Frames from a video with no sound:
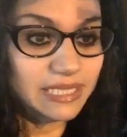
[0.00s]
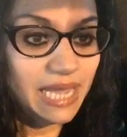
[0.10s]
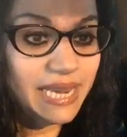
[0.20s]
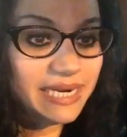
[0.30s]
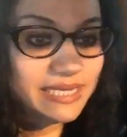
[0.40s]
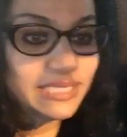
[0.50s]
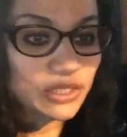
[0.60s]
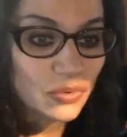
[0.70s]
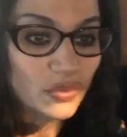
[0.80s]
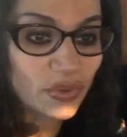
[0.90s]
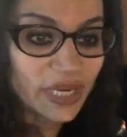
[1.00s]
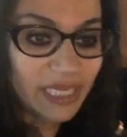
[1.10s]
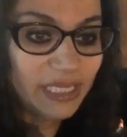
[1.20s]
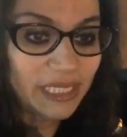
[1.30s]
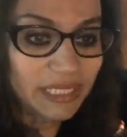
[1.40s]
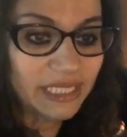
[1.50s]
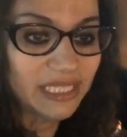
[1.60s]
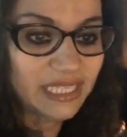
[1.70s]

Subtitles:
light is green